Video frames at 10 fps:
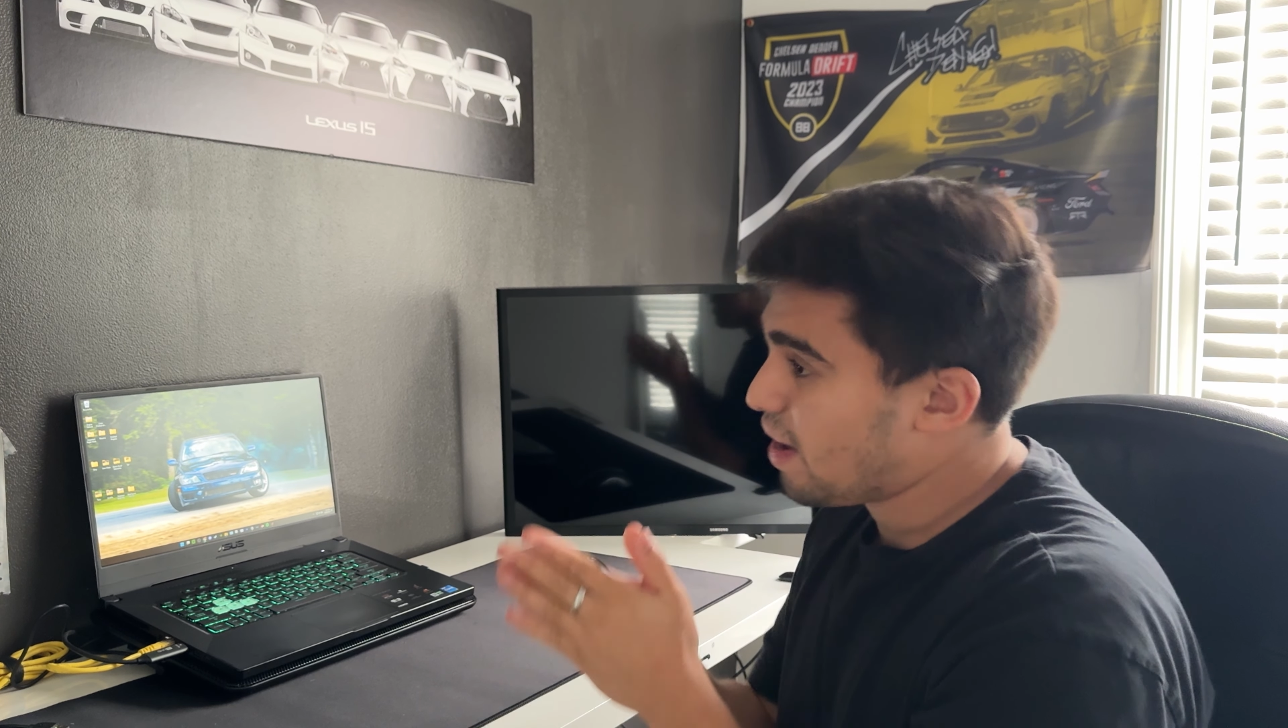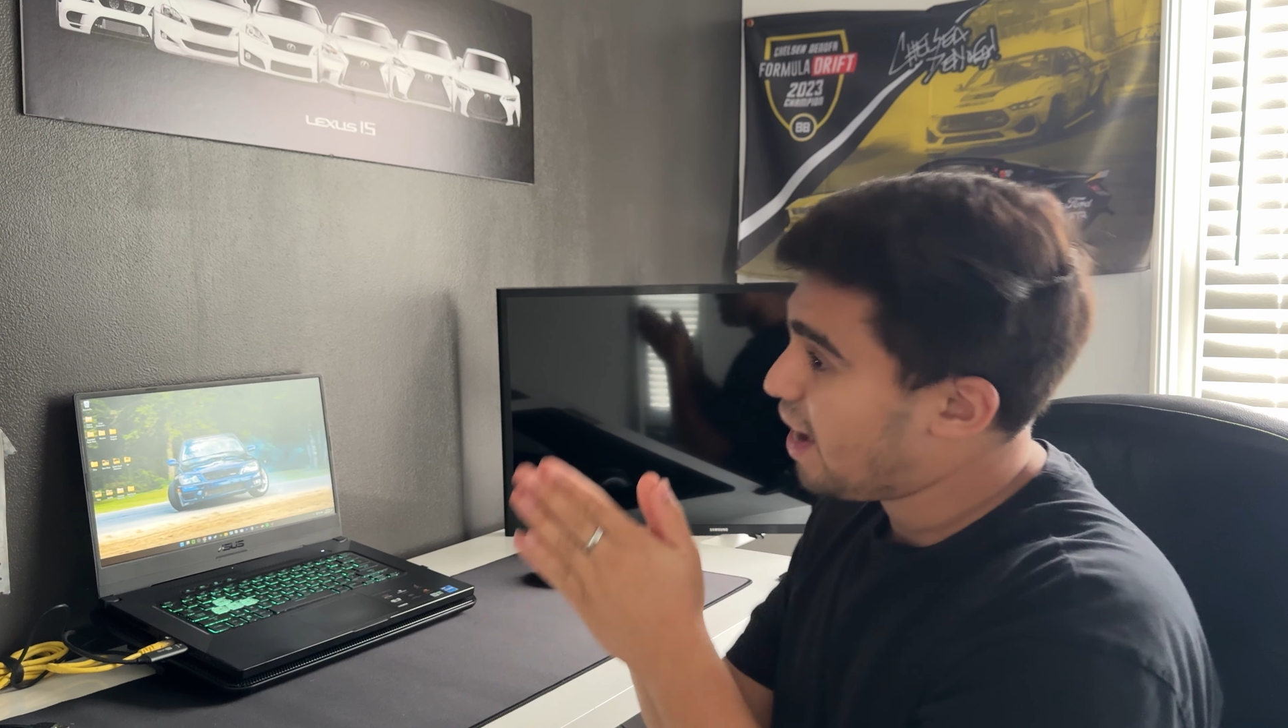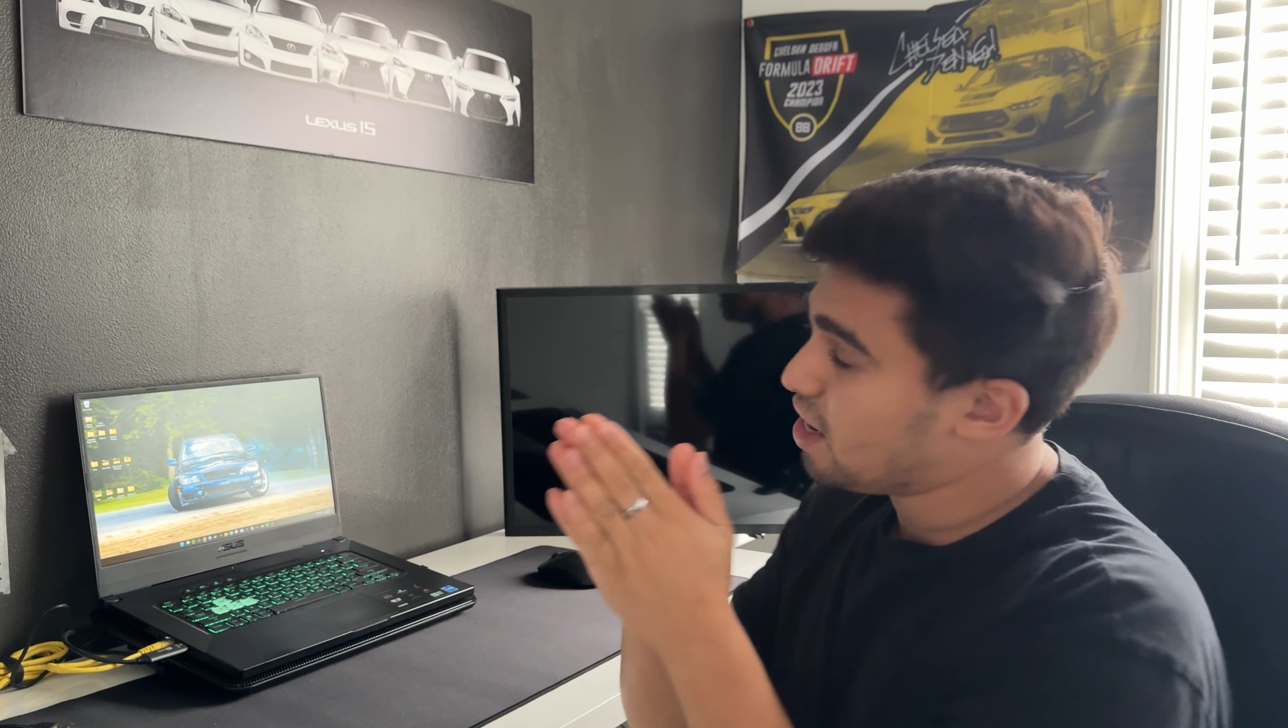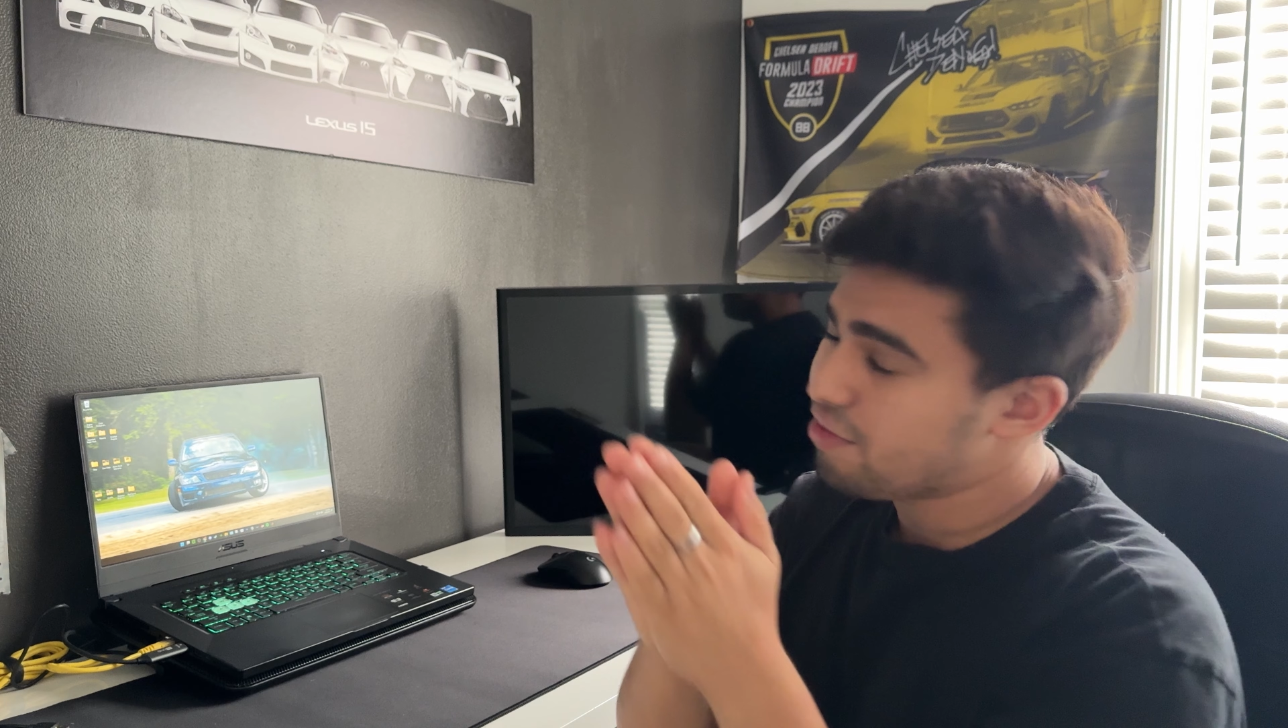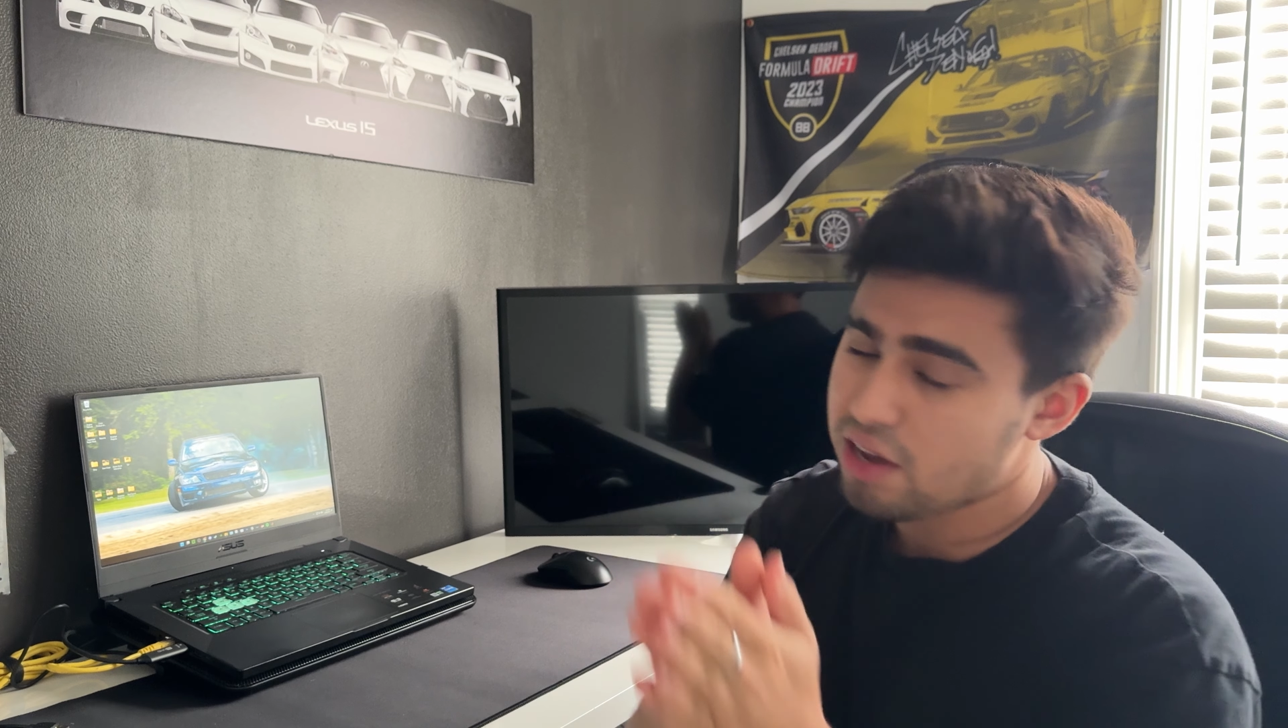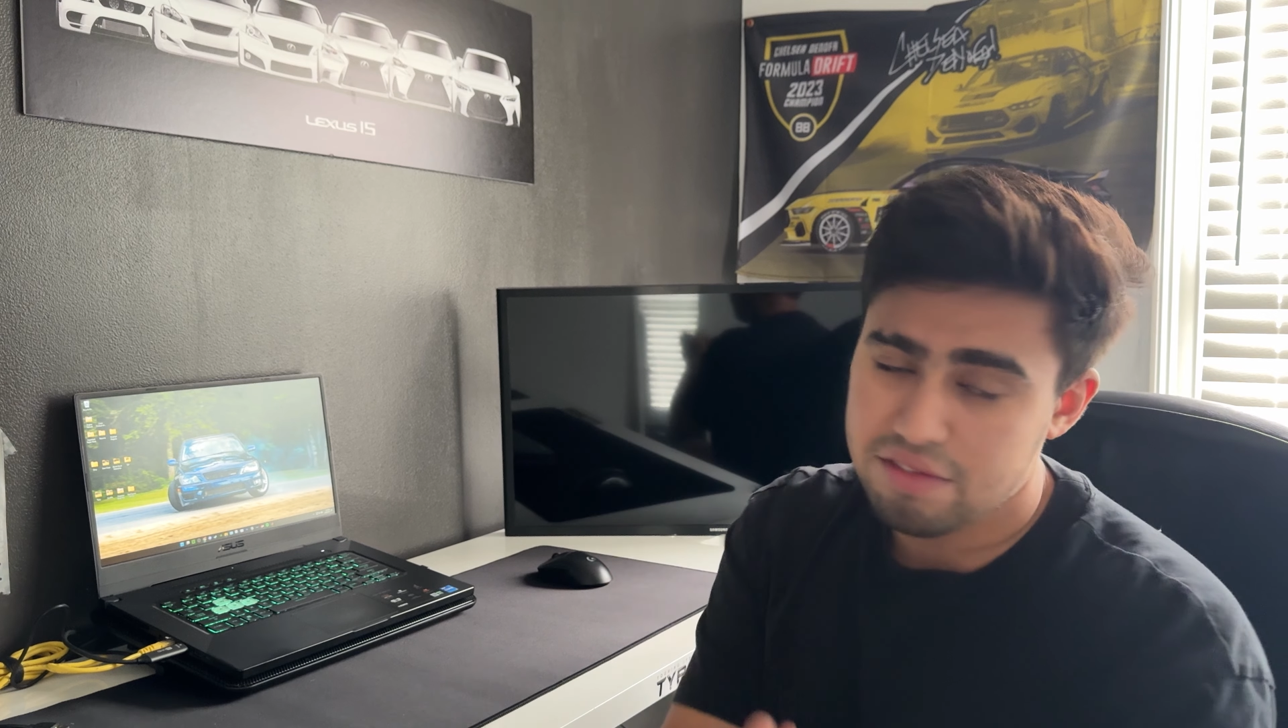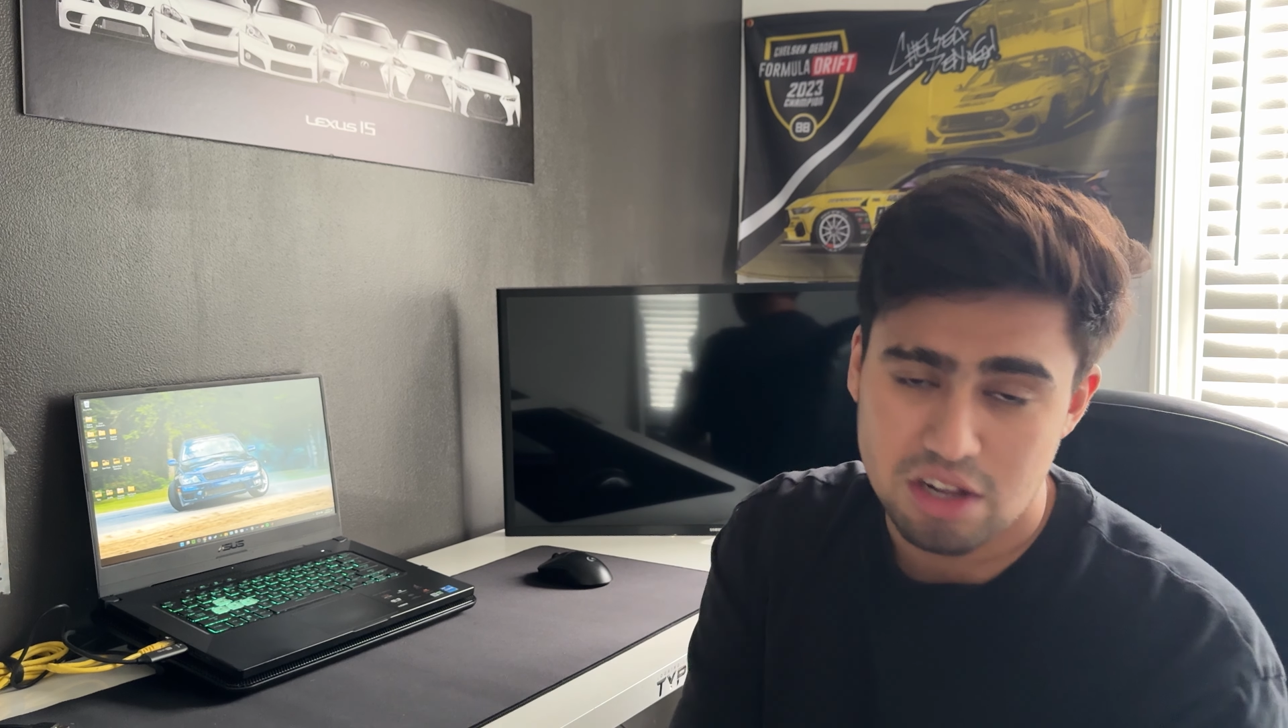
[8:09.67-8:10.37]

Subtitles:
and if you have a